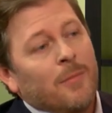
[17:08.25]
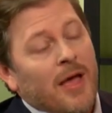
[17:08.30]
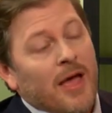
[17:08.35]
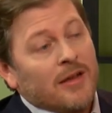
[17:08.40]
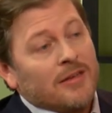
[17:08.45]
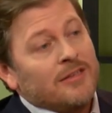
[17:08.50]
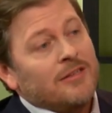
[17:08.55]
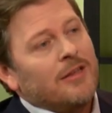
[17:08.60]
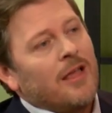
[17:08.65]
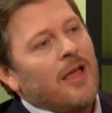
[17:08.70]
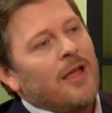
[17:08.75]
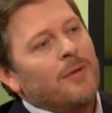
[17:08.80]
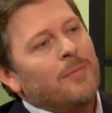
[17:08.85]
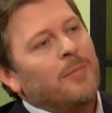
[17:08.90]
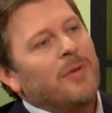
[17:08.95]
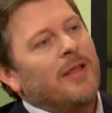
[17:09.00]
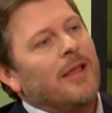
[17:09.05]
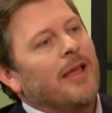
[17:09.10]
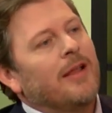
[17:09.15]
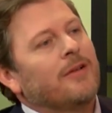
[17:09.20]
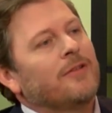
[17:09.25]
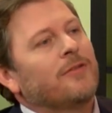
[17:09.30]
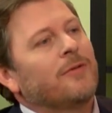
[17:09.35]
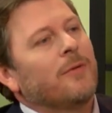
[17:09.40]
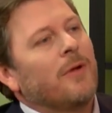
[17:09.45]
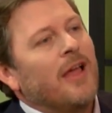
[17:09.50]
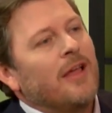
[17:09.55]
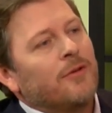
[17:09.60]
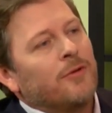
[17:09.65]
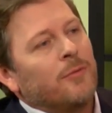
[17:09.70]
my son be at his
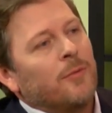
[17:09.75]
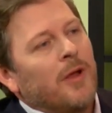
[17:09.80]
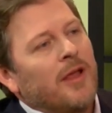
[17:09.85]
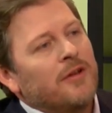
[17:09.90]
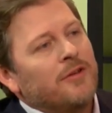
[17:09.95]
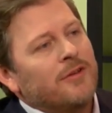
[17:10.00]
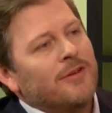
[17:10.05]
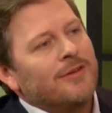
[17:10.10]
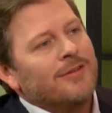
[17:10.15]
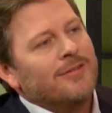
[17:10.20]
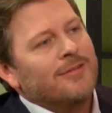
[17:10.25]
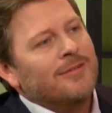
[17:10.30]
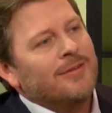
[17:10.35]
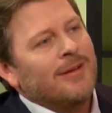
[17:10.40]
graduation